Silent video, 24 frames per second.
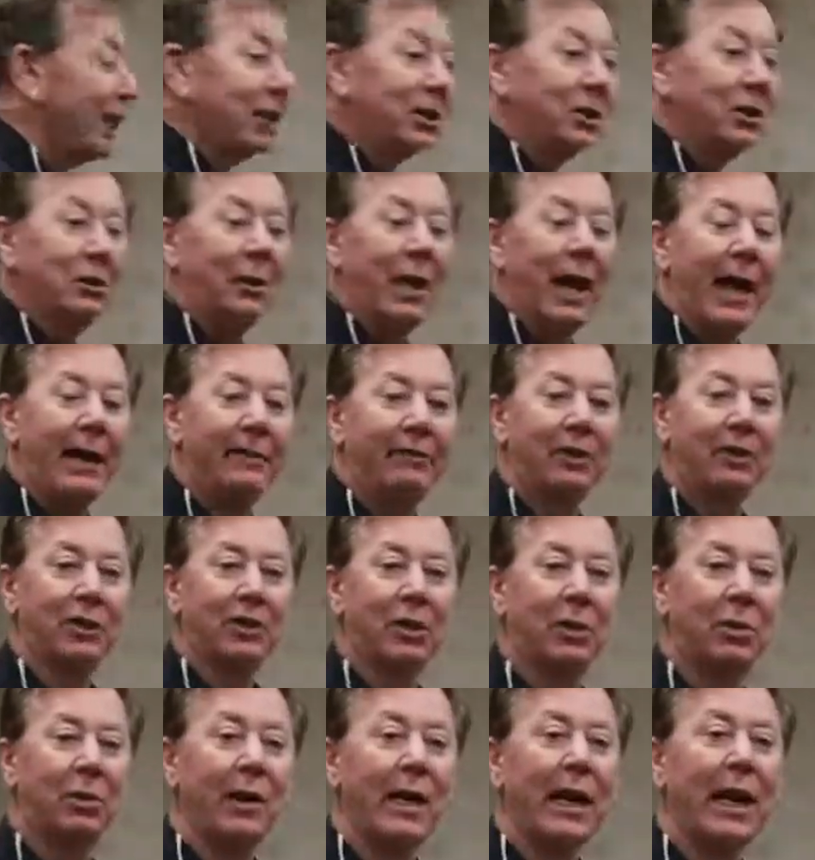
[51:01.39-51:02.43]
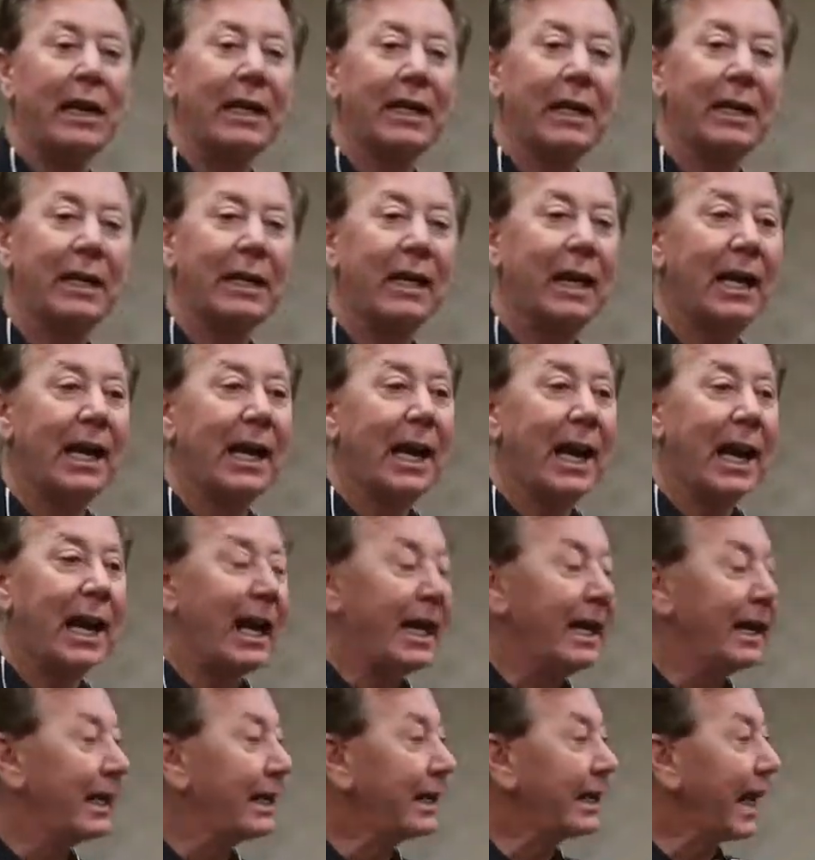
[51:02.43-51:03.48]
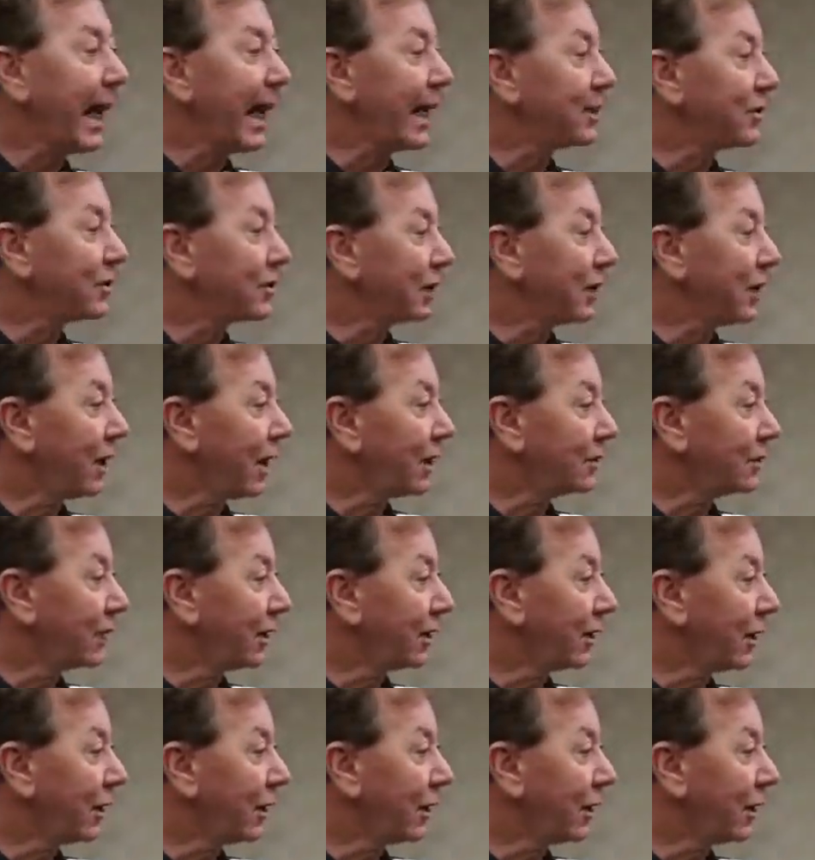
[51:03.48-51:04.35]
You haven't created any cancer-causing